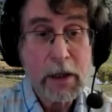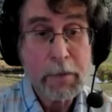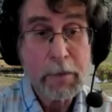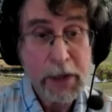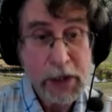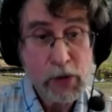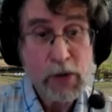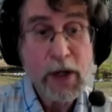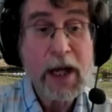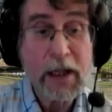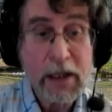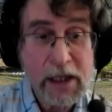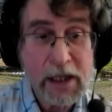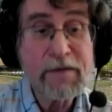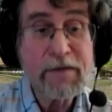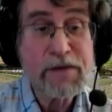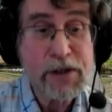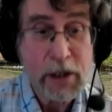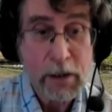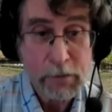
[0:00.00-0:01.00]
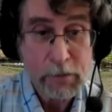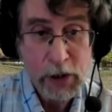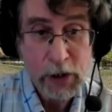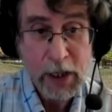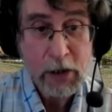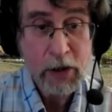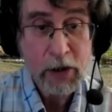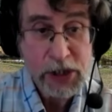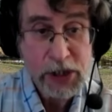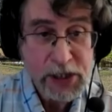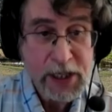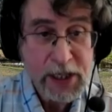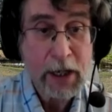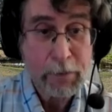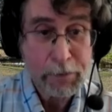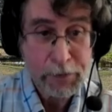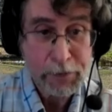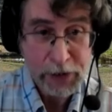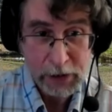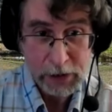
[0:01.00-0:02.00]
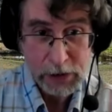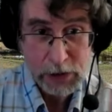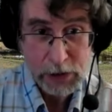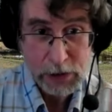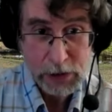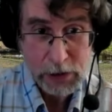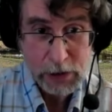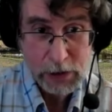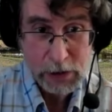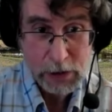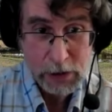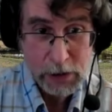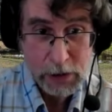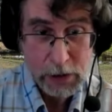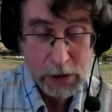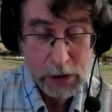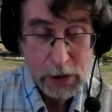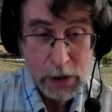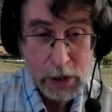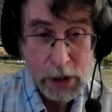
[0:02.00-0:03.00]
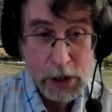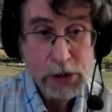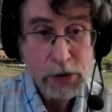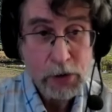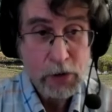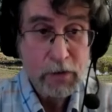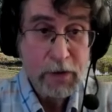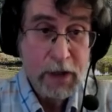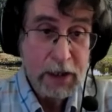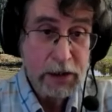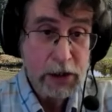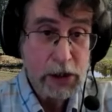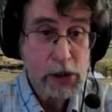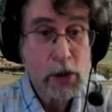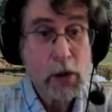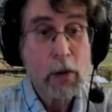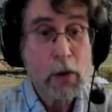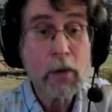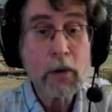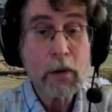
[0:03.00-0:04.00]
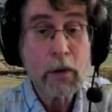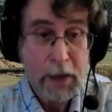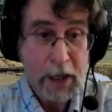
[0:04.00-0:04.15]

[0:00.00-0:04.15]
But you got to leave some. You're not going to scalp things. So you got the total